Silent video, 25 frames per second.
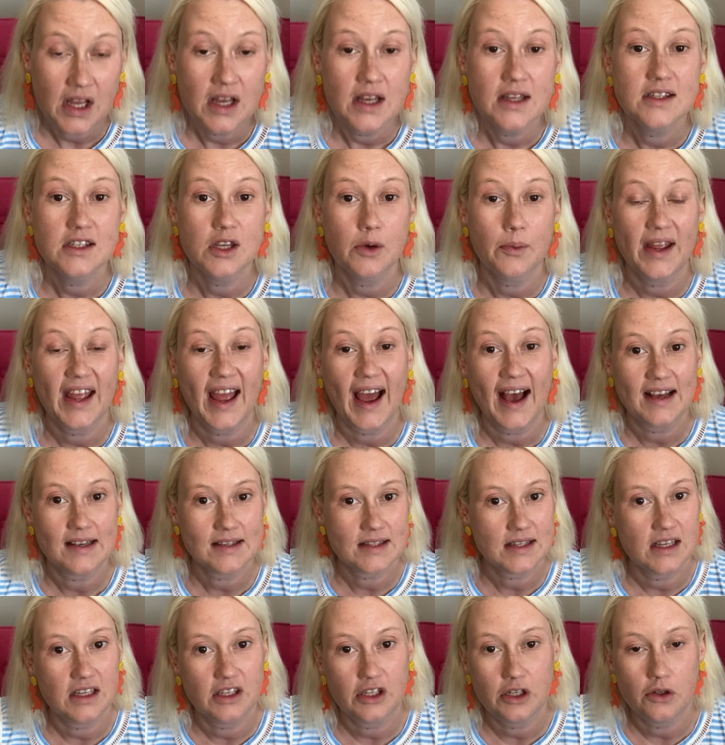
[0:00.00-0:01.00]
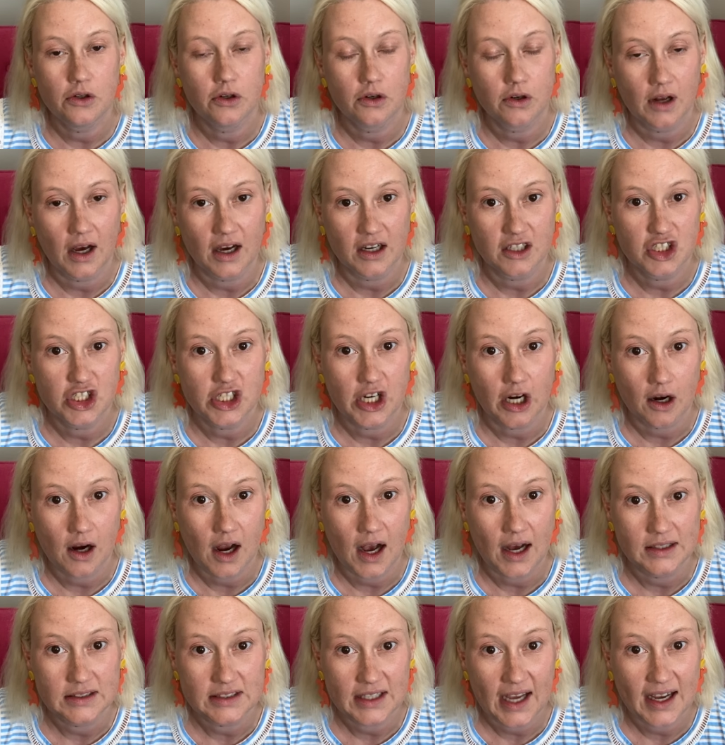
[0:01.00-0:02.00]
So we ask that you do not share
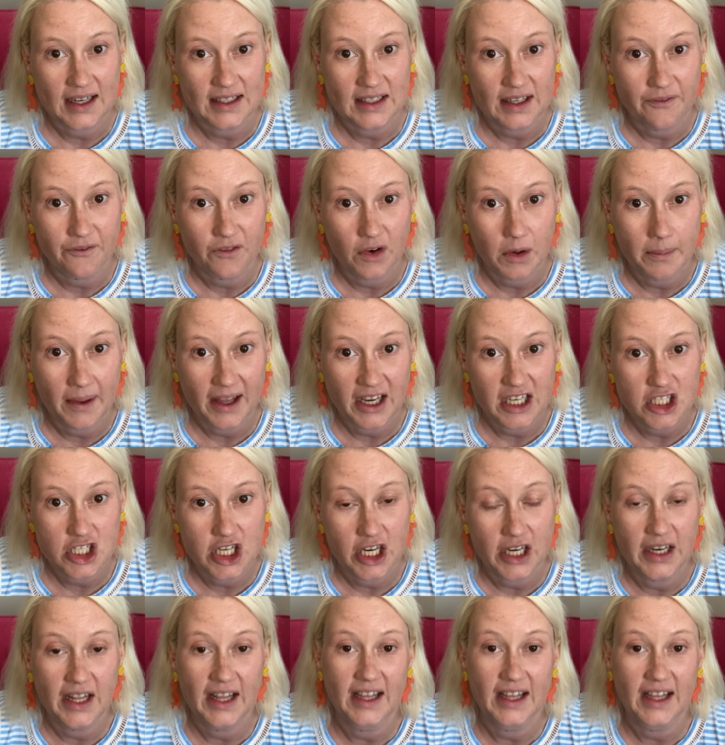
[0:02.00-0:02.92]
contact information